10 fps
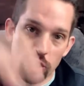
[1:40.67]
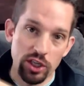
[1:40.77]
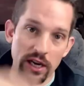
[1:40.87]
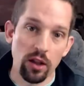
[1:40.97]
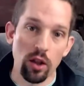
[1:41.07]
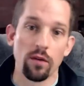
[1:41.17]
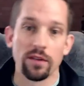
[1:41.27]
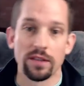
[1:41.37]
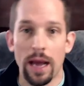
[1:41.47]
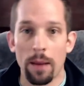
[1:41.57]
shell over
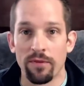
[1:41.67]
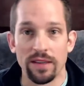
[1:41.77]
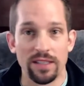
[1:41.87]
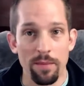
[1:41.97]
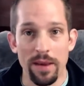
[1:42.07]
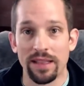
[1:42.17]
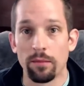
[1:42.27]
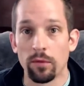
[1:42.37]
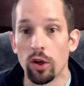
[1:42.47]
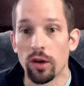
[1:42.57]
top of it to make
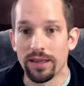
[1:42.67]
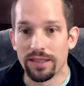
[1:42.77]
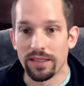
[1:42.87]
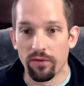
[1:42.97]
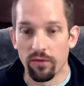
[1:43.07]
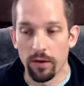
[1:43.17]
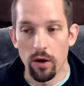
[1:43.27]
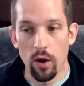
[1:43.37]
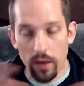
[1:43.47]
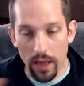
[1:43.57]
them look different.
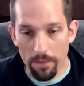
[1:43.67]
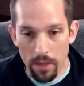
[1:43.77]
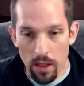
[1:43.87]
Okay.